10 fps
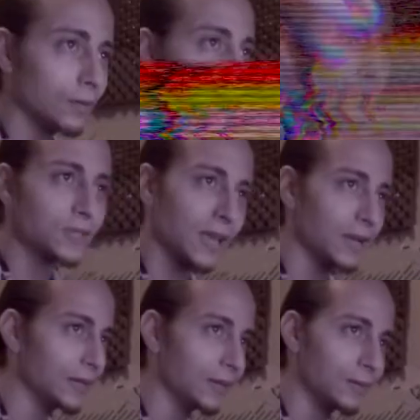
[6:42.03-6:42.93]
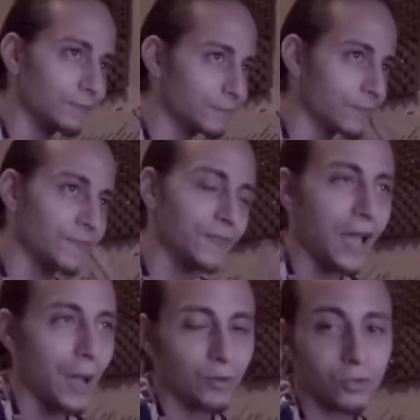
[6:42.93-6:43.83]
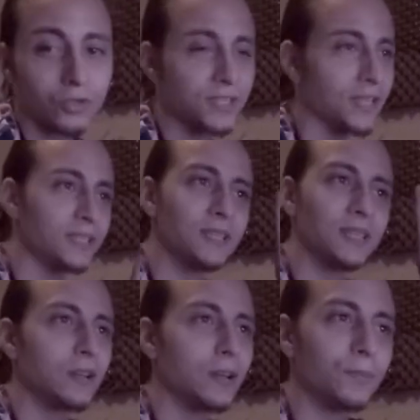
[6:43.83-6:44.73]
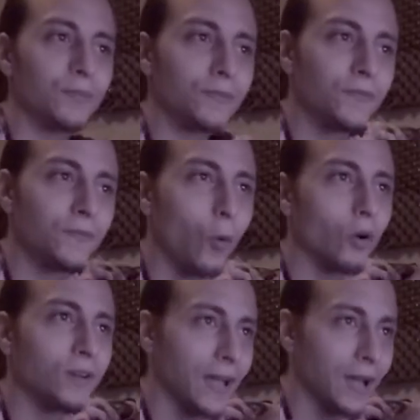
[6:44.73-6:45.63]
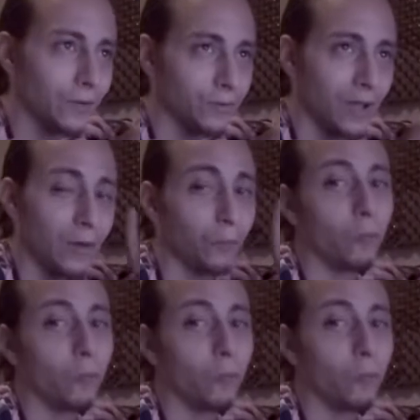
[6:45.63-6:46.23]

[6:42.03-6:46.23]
Loose cannon, phenomenal. 16 up, 4 down on